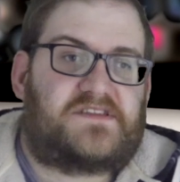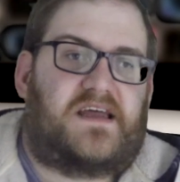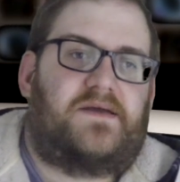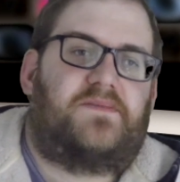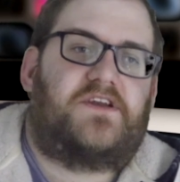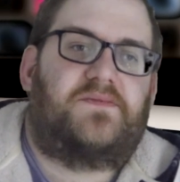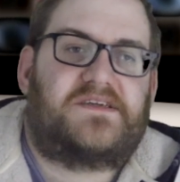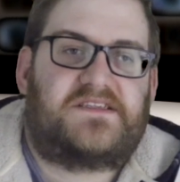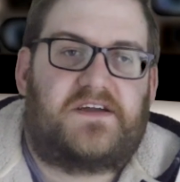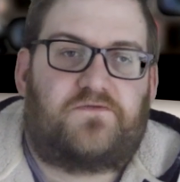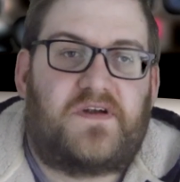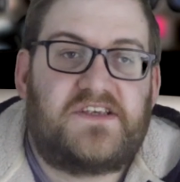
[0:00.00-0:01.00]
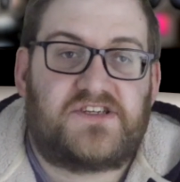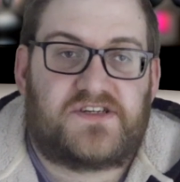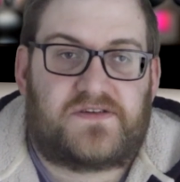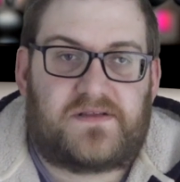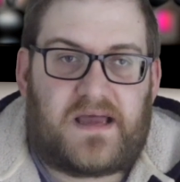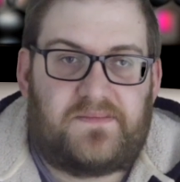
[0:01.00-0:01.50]
time and you missed the
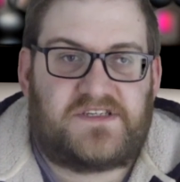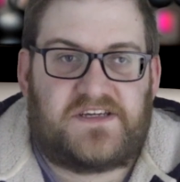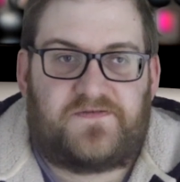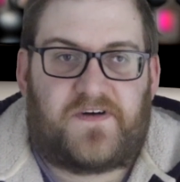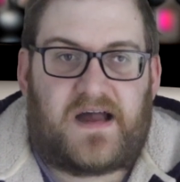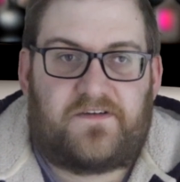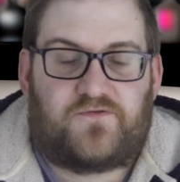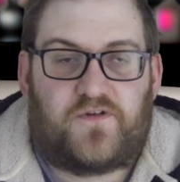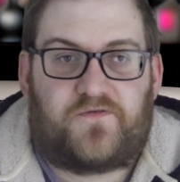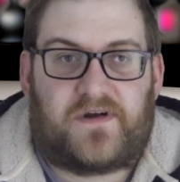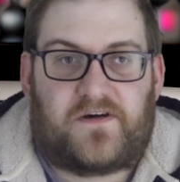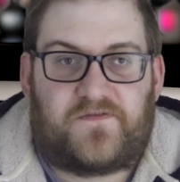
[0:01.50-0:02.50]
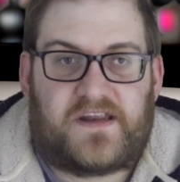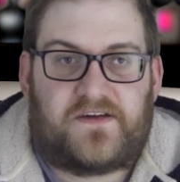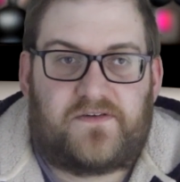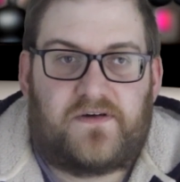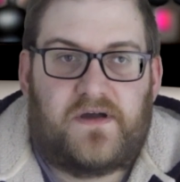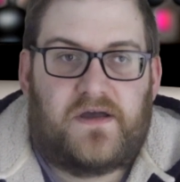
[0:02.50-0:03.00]
original MG5 roof rail
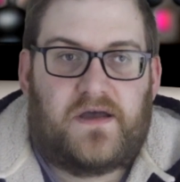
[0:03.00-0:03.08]
video,